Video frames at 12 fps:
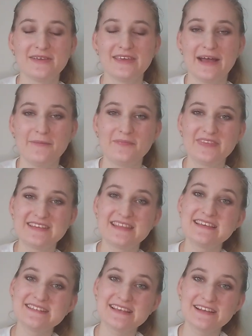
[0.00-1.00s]
yeah.
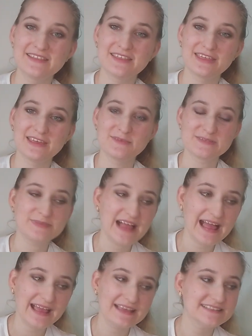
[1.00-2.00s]
This year the theme is
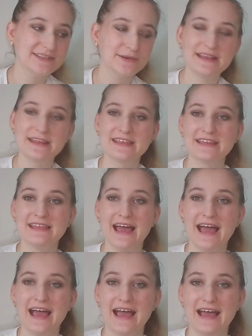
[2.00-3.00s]
black, so anything
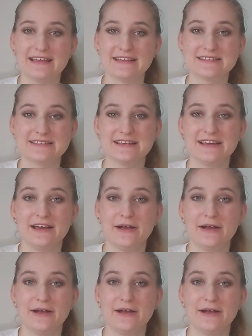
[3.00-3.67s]
that has